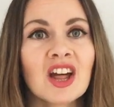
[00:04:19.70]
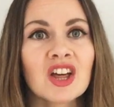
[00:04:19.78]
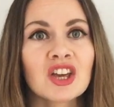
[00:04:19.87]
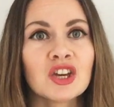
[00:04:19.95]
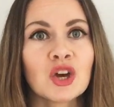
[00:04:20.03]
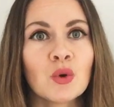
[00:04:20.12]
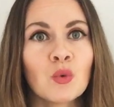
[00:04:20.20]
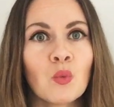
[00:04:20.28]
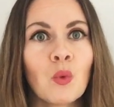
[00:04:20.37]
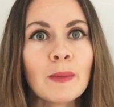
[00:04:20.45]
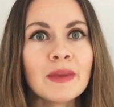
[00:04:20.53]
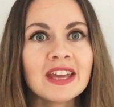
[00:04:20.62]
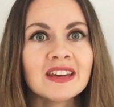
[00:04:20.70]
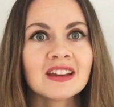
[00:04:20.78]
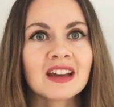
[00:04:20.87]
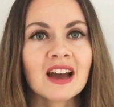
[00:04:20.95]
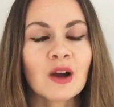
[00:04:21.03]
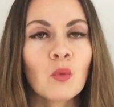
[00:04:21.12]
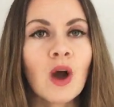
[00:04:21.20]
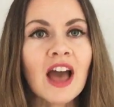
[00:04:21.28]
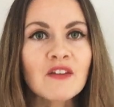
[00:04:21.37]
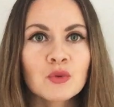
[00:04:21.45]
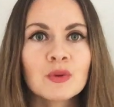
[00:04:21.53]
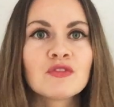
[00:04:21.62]
women,
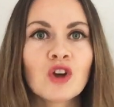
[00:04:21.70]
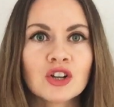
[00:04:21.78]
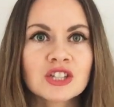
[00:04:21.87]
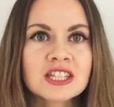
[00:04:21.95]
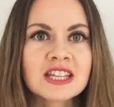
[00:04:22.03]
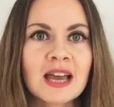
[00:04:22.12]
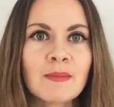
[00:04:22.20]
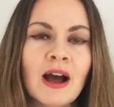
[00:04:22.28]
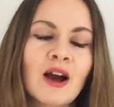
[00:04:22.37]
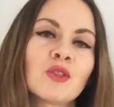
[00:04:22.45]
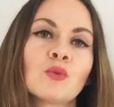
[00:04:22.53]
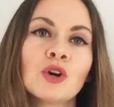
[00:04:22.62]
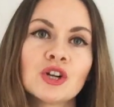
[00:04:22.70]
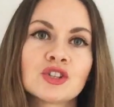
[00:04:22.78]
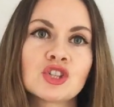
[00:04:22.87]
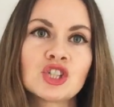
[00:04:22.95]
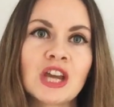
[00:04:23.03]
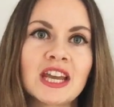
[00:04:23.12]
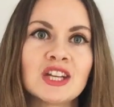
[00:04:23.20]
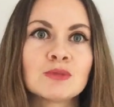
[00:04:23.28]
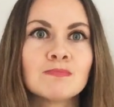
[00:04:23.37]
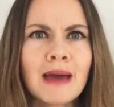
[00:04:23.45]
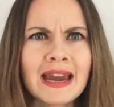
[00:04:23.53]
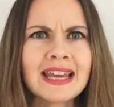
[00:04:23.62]
whatever we've got to say about how the world has changed,
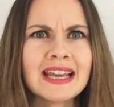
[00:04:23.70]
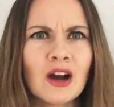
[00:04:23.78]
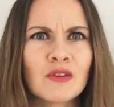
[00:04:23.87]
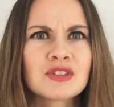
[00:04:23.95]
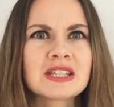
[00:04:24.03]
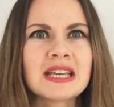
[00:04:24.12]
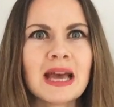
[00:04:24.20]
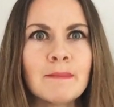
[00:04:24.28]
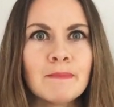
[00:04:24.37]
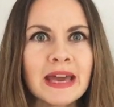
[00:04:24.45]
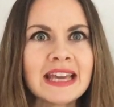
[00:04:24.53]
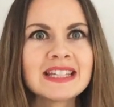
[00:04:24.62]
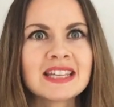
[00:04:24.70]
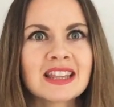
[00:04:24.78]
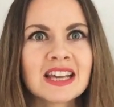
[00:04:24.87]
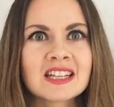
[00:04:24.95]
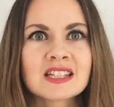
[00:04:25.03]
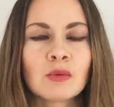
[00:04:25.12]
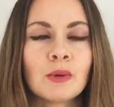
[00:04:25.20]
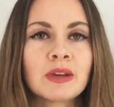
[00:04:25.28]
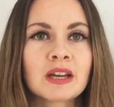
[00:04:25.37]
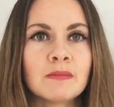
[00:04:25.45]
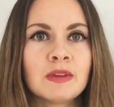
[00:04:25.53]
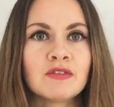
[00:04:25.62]
many obviously amazing things, that women
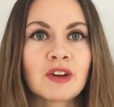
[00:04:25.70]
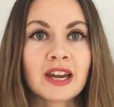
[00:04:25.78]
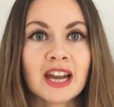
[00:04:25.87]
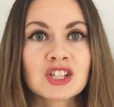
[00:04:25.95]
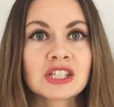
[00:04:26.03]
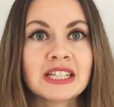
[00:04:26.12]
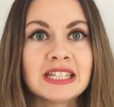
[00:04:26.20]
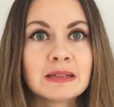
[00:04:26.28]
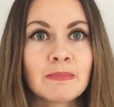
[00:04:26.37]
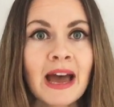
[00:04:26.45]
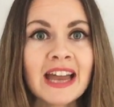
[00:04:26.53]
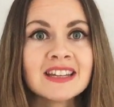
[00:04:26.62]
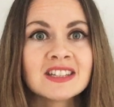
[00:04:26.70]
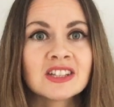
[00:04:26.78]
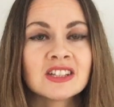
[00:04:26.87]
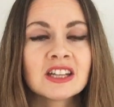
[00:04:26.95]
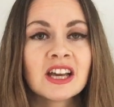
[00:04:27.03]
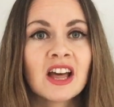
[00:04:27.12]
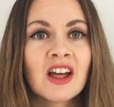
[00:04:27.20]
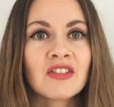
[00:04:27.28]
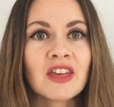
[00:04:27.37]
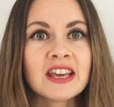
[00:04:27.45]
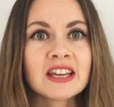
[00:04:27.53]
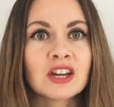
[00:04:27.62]
can be financially independent,
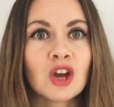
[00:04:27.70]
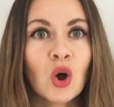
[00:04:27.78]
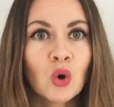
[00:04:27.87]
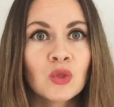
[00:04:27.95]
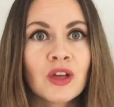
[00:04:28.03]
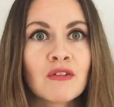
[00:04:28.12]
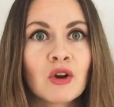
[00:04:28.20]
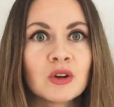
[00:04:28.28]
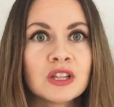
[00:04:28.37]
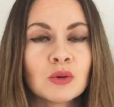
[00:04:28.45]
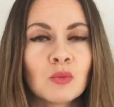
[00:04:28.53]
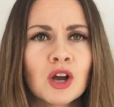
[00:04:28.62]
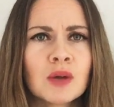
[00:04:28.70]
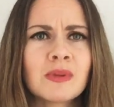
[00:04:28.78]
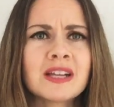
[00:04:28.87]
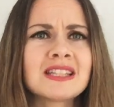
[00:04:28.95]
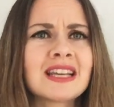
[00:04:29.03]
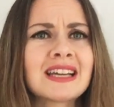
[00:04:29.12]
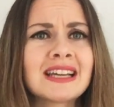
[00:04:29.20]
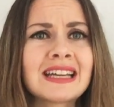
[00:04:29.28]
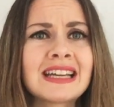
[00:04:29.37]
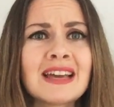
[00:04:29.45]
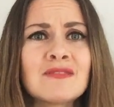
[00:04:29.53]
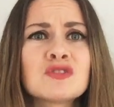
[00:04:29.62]
they can hold their own in the workplace, they can
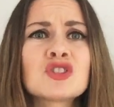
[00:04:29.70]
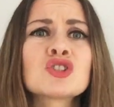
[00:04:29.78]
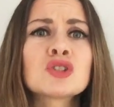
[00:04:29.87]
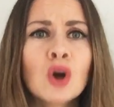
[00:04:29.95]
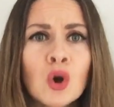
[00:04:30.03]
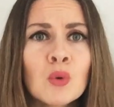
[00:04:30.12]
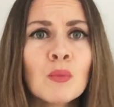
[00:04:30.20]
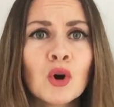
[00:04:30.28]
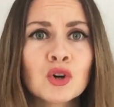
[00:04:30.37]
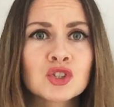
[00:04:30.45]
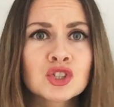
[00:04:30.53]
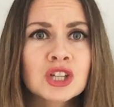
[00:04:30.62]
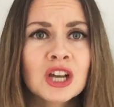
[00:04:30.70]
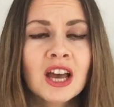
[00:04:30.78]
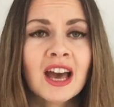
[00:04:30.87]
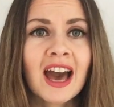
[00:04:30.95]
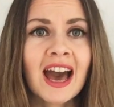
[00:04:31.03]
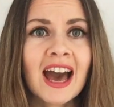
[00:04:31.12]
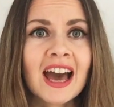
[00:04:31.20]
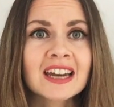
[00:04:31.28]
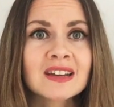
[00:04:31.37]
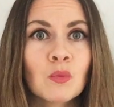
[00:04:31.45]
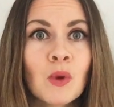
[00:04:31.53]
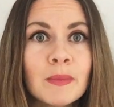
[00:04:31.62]
give so much,
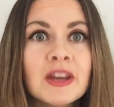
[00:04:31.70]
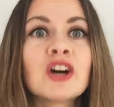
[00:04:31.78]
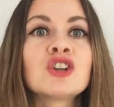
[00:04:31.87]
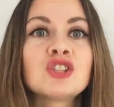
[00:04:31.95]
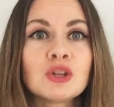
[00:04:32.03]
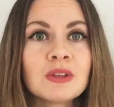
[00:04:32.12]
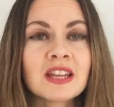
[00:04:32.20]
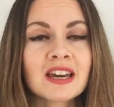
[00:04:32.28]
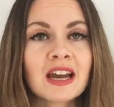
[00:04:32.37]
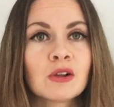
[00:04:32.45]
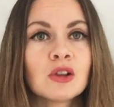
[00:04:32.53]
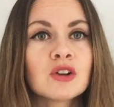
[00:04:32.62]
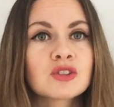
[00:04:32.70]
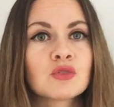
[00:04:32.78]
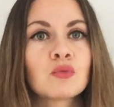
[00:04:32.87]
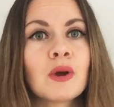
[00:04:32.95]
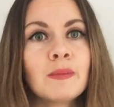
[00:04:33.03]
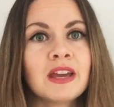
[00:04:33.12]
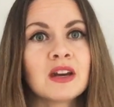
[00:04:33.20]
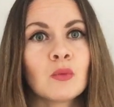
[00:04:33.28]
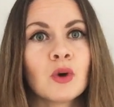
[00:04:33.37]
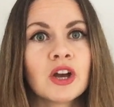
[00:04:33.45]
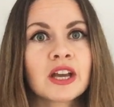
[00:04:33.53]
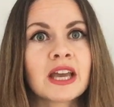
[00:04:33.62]
and women are doing that now. Lots of women are
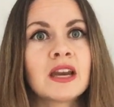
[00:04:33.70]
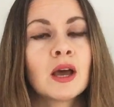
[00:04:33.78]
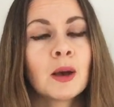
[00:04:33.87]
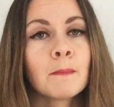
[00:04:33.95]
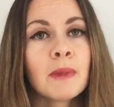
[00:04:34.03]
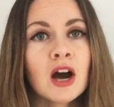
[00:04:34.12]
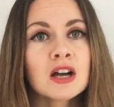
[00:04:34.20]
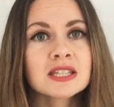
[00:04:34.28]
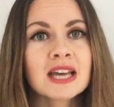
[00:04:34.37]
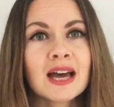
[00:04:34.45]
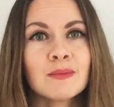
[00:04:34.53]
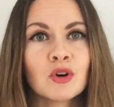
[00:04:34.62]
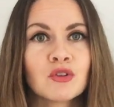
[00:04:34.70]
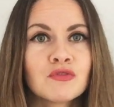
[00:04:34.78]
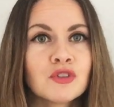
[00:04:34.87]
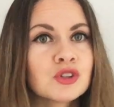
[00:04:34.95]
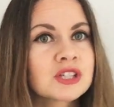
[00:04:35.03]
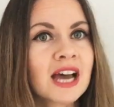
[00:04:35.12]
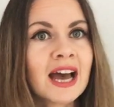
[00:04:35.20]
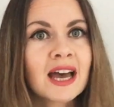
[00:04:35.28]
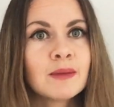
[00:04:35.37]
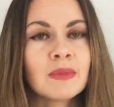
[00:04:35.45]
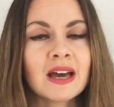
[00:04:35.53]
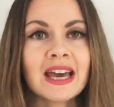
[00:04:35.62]
working part-time or
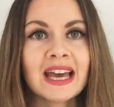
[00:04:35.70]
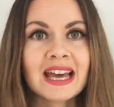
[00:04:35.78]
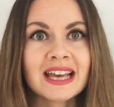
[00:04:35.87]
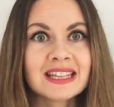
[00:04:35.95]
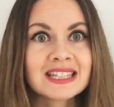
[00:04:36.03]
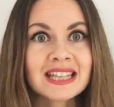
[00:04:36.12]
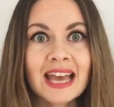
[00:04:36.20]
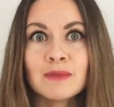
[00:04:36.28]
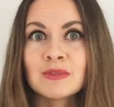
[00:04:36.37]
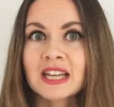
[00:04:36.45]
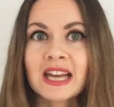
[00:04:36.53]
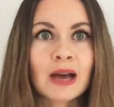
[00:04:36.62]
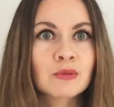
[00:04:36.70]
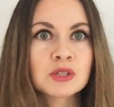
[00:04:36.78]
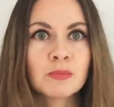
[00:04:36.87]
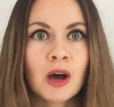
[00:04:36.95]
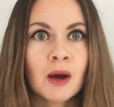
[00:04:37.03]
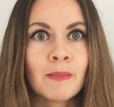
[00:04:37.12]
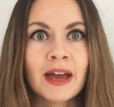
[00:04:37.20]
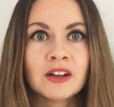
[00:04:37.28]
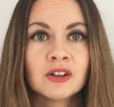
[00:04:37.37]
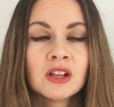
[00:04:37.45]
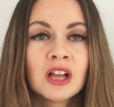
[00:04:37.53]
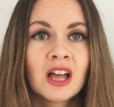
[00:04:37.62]
full-time, same as a counterpart
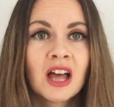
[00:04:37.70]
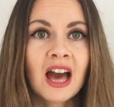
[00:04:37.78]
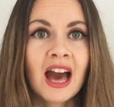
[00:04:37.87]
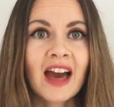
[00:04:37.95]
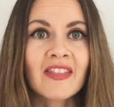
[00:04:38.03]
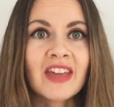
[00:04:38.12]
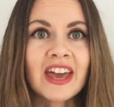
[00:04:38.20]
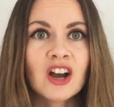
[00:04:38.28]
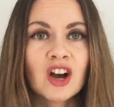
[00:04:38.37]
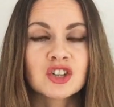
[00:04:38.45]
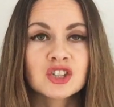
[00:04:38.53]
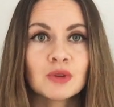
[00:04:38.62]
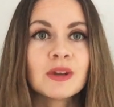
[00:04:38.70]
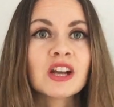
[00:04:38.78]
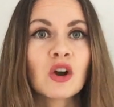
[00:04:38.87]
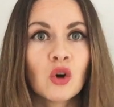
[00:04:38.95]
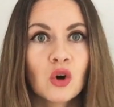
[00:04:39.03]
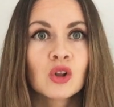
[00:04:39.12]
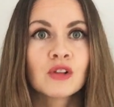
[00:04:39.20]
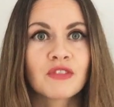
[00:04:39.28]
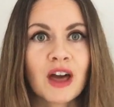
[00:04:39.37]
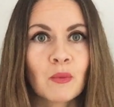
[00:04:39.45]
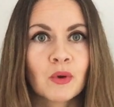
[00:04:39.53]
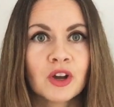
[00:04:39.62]
male, and they are doing all of
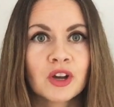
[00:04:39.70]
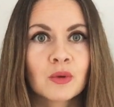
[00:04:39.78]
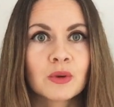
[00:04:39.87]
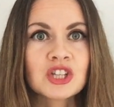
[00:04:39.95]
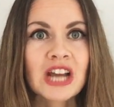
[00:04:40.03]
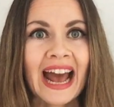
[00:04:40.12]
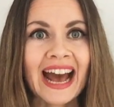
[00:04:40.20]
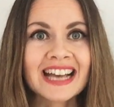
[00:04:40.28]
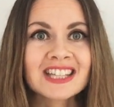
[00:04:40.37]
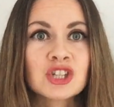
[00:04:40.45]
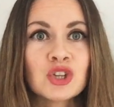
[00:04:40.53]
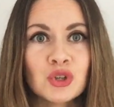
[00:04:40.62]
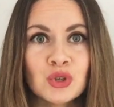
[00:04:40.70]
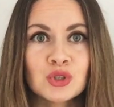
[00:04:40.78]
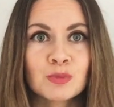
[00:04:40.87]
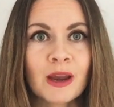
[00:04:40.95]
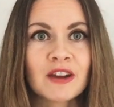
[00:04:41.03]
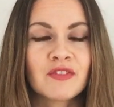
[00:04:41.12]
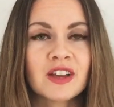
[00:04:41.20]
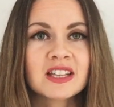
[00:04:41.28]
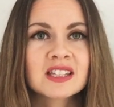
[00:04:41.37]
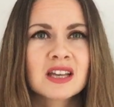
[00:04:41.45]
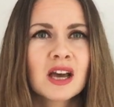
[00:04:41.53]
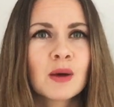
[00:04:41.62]
that work, which has huge
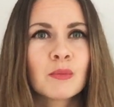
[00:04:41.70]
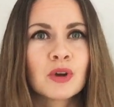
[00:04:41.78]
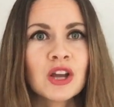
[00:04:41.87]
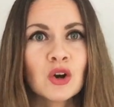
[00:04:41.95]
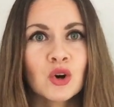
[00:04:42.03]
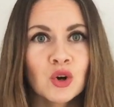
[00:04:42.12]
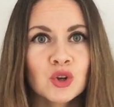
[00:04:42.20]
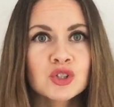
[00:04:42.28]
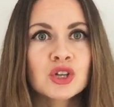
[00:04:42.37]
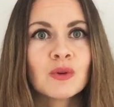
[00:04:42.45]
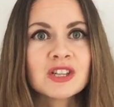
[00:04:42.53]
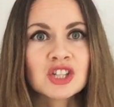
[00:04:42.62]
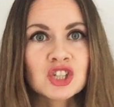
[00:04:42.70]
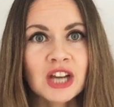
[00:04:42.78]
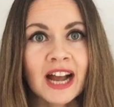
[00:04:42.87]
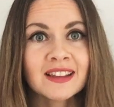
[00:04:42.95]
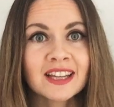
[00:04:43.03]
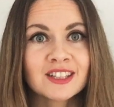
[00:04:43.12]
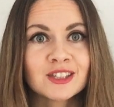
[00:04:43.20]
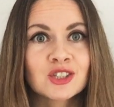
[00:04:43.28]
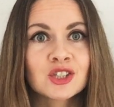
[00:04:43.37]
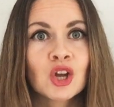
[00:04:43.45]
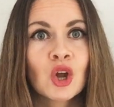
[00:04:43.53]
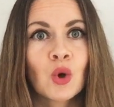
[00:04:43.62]
benefits. But it also is a
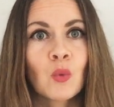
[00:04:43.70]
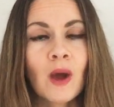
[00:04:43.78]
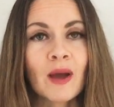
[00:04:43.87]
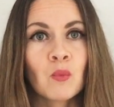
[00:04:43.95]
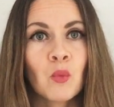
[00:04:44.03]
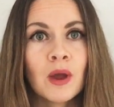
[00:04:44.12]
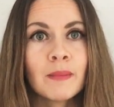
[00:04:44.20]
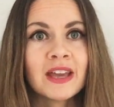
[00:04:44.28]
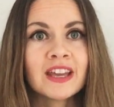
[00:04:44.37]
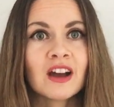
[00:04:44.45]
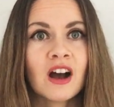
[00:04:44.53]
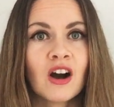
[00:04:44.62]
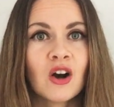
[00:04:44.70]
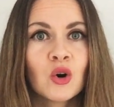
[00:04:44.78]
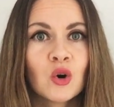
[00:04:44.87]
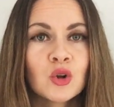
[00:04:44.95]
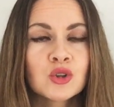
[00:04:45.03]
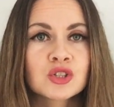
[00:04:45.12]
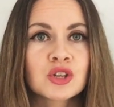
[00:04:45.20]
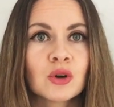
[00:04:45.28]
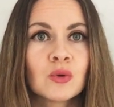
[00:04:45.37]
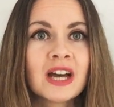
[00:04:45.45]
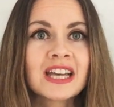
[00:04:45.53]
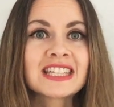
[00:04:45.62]
challenge when women are
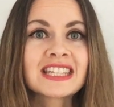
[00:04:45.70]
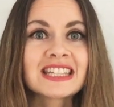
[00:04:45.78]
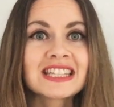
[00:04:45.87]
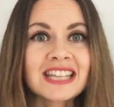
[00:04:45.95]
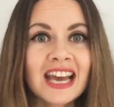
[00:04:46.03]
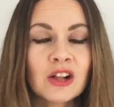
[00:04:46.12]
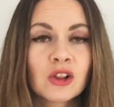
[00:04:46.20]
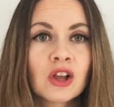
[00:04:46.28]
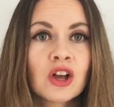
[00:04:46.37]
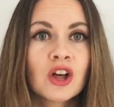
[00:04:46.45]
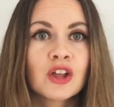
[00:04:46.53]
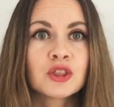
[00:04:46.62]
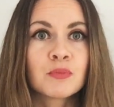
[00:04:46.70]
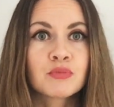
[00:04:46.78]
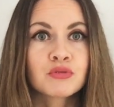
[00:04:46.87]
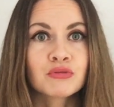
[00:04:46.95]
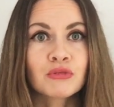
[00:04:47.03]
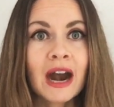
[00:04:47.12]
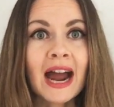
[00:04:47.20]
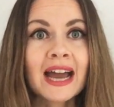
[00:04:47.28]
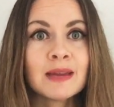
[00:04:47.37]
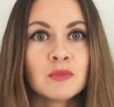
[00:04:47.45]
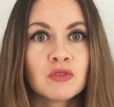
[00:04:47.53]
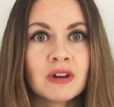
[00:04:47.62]
also still the
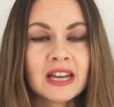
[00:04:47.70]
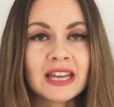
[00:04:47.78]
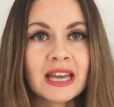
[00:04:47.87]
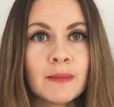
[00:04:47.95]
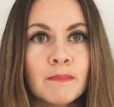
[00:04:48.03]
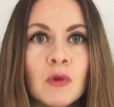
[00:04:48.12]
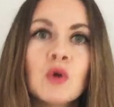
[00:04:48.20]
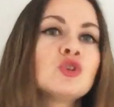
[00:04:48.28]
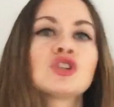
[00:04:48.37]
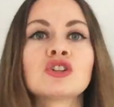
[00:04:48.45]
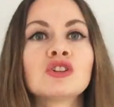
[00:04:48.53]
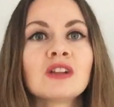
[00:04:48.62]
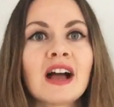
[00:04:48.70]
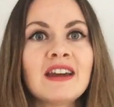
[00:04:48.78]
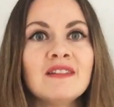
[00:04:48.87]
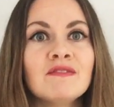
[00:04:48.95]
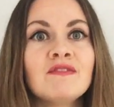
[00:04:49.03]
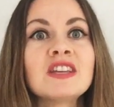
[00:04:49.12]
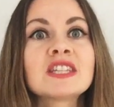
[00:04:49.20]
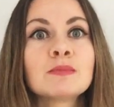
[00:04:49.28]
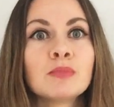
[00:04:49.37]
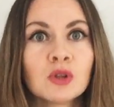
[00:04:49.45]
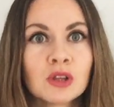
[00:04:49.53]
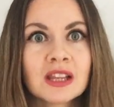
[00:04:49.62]
primary emotional and
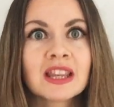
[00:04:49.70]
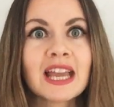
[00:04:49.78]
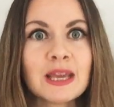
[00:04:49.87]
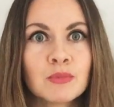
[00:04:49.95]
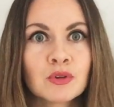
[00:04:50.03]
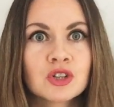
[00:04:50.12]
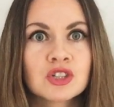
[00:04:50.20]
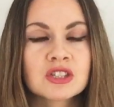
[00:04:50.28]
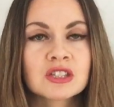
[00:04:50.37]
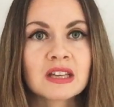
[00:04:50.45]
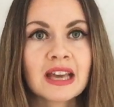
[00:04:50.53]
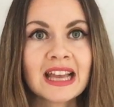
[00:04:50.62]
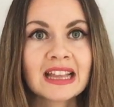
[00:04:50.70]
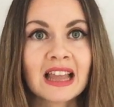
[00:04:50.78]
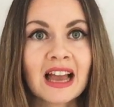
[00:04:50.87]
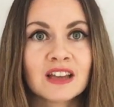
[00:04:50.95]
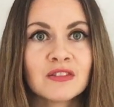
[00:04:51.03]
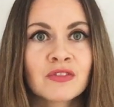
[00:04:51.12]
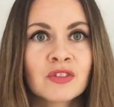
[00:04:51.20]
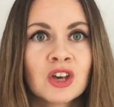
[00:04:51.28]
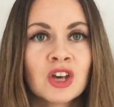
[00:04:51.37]
invisible labourers in life.